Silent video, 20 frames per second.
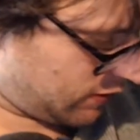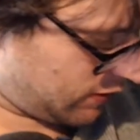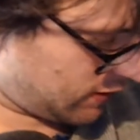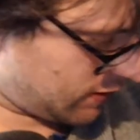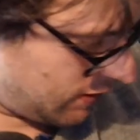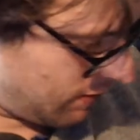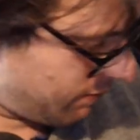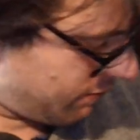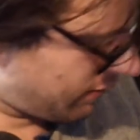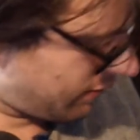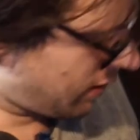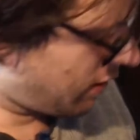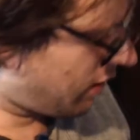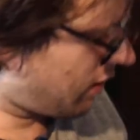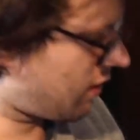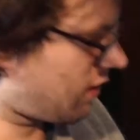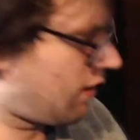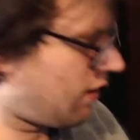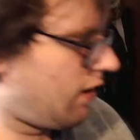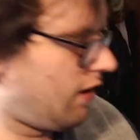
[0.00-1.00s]
Then we've
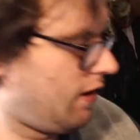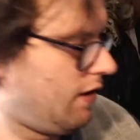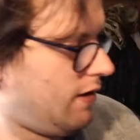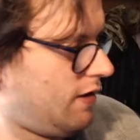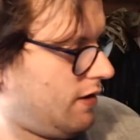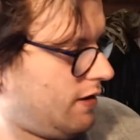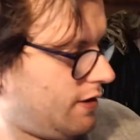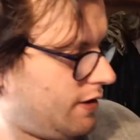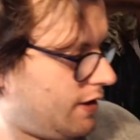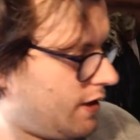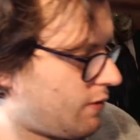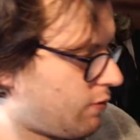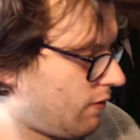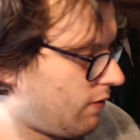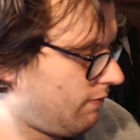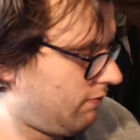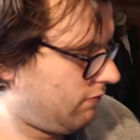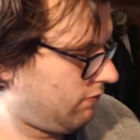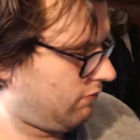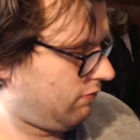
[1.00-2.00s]
got this one.
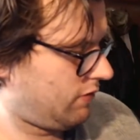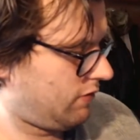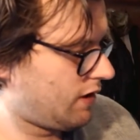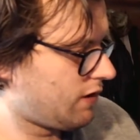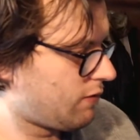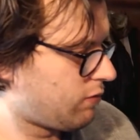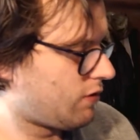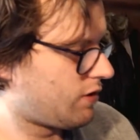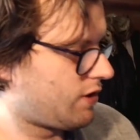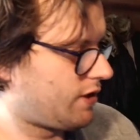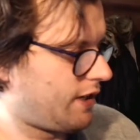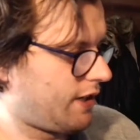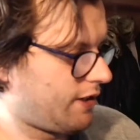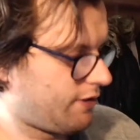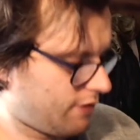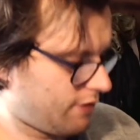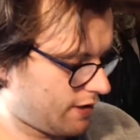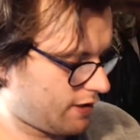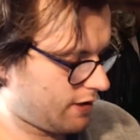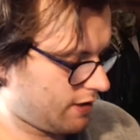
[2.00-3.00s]
This one's an
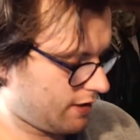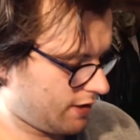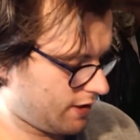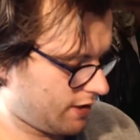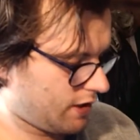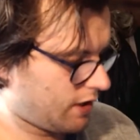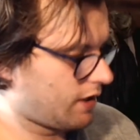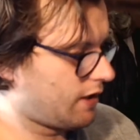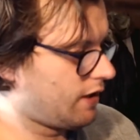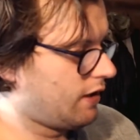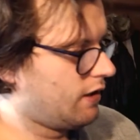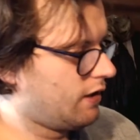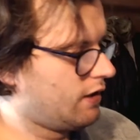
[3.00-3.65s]
interesting design.